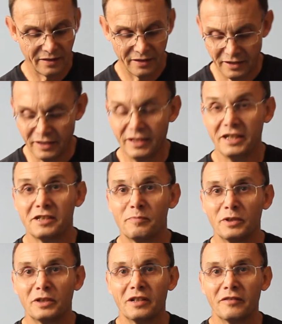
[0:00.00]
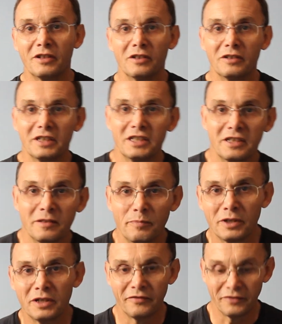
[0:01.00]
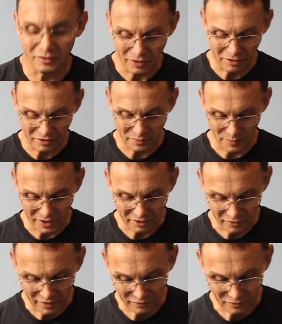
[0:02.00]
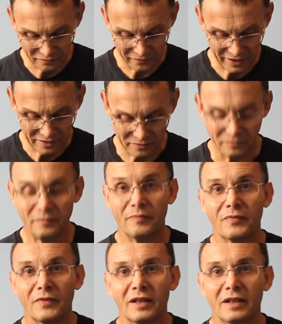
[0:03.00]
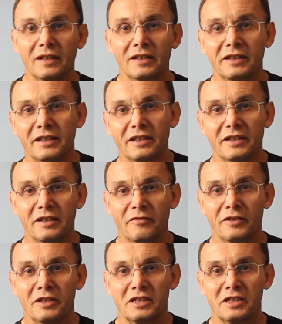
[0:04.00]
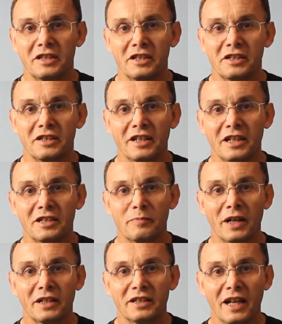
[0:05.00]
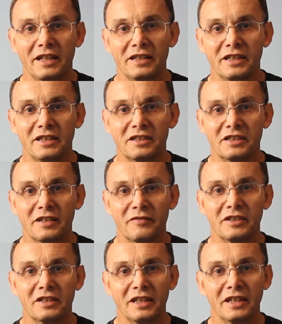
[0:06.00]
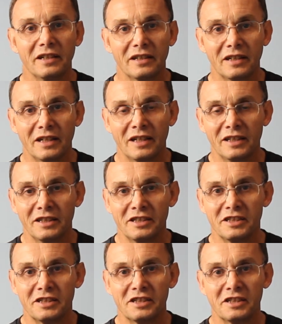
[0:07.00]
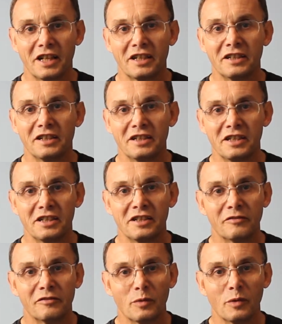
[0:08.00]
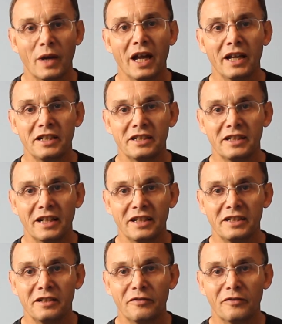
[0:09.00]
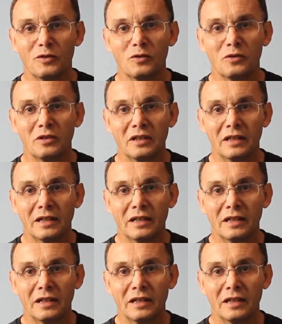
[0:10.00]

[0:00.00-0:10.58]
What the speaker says: The earliest book I've got is The Book of the Roach by Greville Fennell. The first edition dates back to 1870. This is the second edition from about 1884.